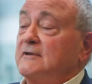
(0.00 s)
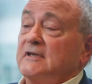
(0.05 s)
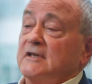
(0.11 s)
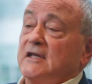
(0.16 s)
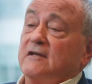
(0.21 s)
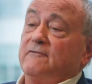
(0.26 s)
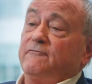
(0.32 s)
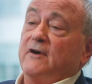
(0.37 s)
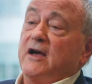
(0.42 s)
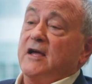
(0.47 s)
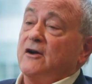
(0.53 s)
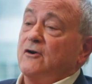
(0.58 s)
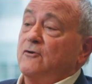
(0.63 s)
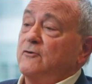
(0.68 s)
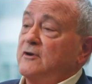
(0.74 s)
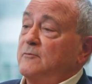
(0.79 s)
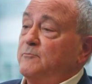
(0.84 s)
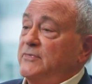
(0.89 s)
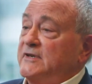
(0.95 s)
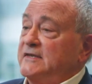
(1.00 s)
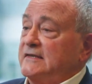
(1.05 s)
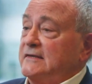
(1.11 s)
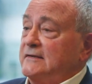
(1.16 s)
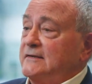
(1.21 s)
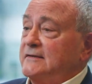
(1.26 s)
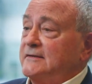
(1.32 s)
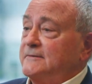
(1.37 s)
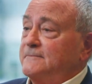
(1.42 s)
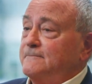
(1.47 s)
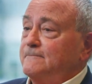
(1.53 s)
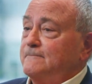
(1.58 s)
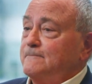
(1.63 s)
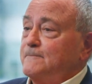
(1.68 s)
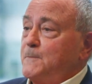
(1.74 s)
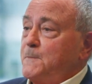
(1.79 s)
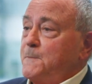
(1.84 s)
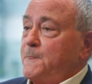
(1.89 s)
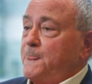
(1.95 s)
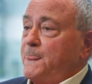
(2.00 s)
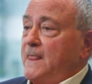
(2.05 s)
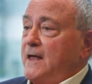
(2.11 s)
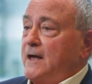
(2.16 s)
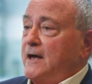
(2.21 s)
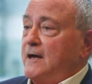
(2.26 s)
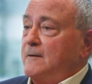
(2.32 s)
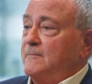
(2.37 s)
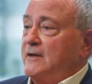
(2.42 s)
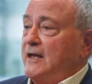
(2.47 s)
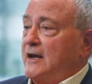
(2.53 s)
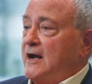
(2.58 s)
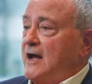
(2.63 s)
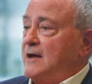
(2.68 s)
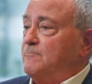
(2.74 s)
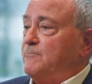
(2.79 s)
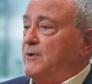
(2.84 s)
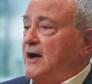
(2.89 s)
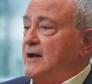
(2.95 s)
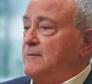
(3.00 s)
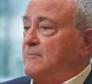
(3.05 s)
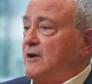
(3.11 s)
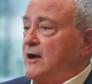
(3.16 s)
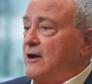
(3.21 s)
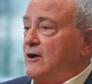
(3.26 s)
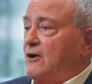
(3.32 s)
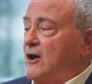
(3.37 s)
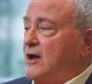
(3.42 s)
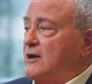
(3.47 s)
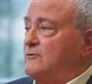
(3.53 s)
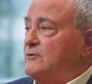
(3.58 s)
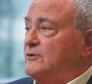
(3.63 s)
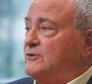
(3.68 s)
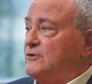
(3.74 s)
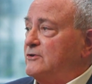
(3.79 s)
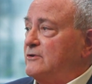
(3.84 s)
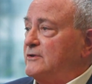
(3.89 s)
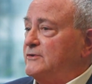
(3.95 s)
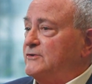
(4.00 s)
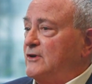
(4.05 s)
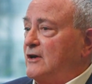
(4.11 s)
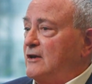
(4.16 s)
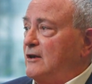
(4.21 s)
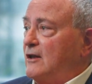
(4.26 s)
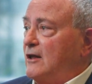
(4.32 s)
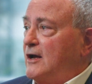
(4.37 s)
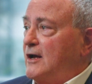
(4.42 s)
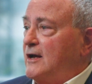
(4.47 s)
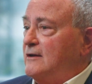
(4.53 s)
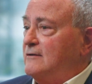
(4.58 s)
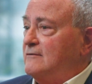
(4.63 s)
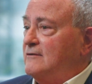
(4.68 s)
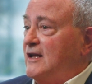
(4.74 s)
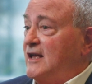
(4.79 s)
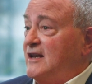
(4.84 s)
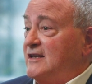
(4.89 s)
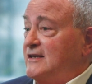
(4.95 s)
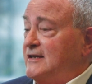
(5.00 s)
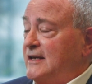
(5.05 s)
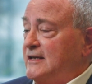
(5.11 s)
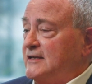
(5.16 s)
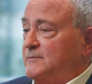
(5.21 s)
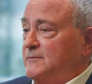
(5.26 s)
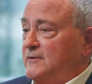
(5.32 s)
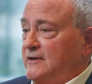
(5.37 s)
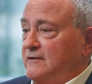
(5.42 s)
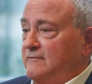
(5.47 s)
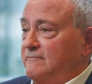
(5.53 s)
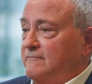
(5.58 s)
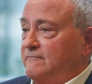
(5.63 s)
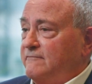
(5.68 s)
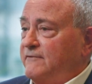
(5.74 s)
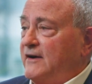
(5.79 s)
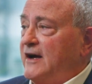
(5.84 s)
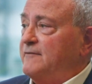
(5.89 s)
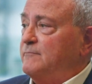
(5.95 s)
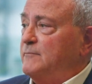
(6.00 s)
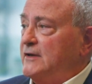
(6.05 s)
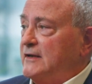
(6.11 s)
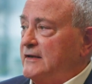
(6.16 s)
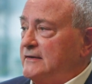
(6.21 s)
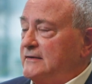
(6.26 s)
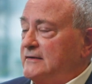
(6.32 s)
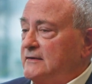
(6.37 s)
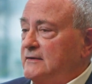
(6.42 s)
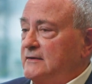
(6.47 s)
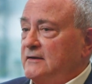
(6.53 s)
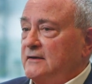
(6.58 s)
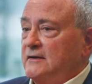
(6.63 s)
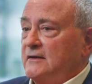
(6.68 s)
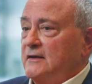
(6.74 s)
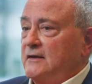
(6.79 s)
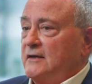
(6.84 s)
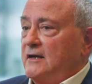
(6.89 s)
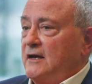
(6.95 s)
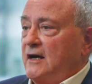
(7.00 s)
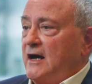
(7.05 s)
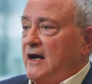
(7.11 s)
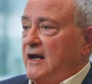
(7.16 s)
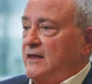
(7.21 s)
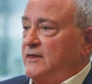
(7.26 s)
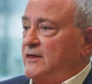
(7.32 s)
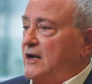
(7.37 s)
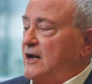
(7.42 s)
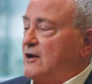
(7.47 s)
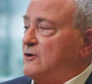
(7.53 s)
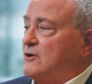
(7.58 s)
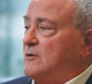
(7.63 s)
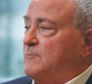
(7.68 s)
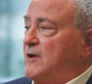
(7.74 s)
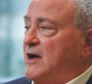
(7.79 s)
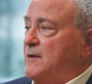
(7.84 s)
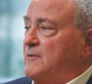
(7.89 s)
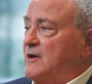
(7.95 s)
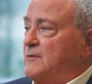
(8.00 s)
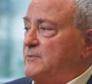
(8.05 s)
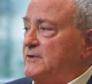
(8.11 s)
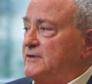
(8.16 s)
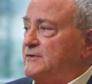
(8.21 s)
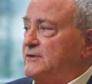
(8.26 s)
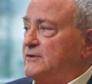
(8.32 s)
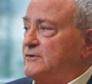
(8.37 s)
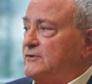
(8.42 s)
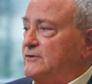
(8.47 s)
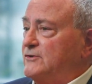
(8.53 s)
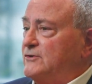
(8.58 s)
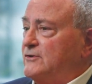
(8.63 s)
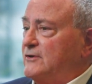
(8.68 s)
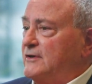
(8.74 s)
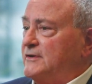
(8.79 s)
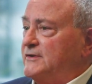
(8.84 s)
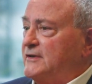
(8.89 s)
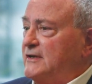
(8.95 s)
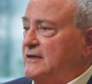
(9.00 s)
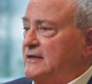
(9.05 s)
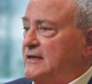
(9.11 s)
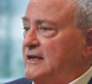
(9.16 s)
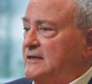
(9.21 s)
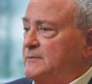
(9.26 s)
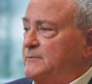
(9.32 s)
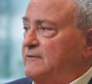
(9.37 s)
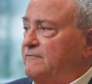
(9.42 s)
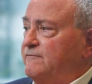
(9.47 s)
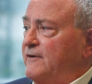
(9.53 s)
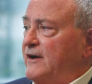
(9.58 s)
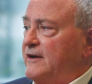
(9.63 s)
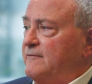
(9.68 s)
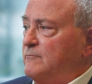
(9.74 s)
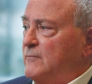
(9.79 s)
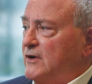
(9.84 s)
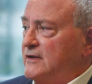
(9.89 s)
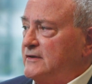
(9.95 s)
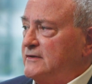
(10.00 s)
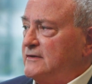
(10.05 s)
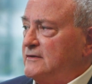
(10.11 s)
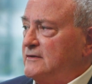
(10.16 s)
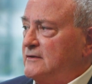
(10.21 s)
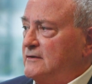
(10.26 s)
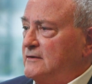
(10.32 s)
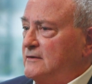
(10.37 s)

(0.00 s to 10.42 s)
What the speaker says: if I own a business and I buy my auto insurance online and it takes me 5 minutes, and then I go to buy my business insurance and it takes me 5 months,